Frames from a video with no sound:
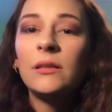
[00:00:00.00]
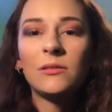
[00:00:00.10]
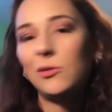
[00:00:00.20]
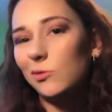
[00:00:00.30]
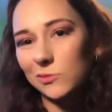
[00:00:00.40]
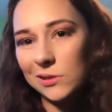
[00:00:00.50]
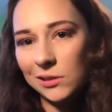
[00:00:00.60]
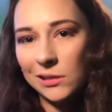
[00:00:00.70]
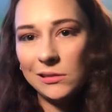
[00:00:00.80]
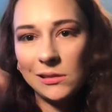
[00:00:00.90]
And you don't really
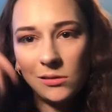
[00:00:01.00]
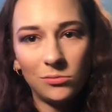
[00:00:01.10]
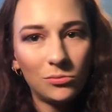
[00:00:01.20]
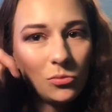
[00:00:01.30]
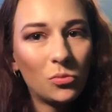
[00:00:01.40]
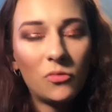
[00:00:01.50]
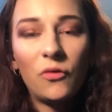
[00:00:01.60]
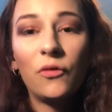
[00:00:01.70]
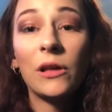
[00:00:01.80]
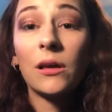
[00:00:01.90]
need to, and
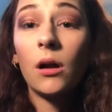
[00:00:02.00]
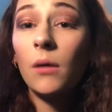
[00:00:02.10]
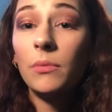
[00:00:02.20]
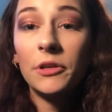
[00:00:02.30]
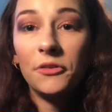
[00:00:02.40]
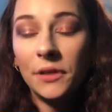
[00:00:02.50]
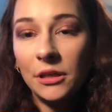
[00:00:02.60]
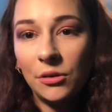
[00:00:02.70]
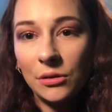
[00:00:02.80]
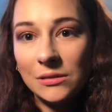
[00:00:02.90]
flick it up, but you
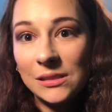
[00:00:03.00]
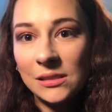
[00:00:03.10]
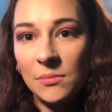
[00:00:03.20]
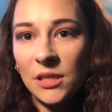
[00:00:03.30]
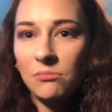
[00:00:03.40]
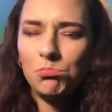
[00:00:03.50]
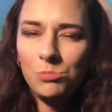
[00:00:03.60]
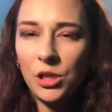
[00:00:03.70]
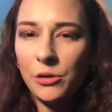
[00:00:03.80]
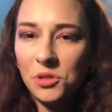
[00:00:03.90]
really don't need to see me,
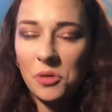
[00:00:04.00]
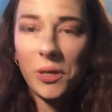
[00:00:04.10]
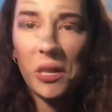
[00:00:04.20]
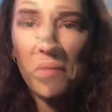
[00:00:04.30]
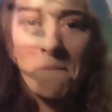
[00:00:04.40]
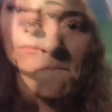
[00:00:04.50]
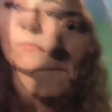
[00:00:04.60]
you know, doing it.